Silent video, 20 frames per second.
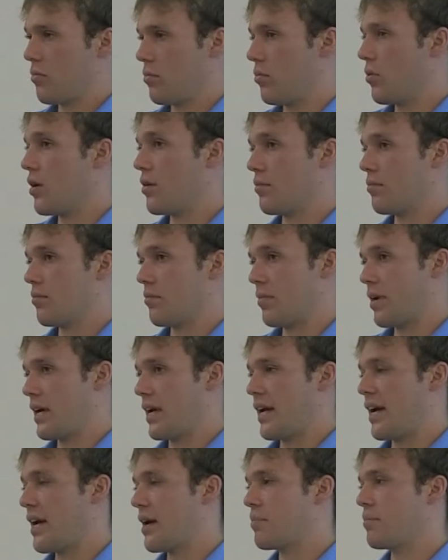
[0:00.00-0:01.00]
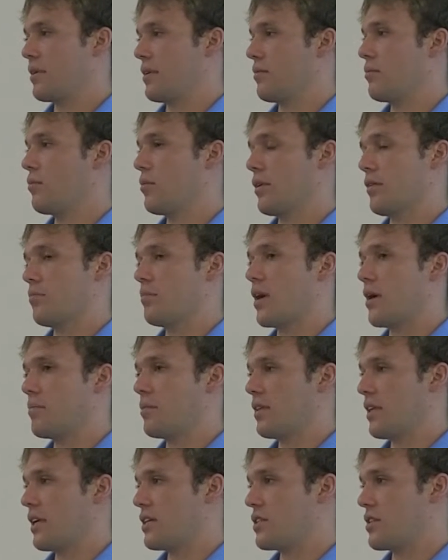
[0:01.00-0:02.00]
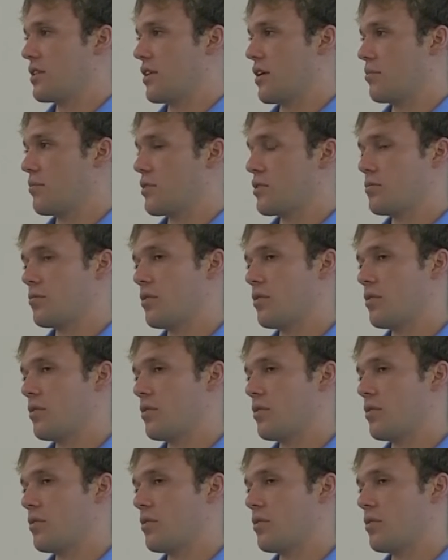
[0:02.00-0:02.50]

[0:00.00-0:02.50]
what might happen with population numbers.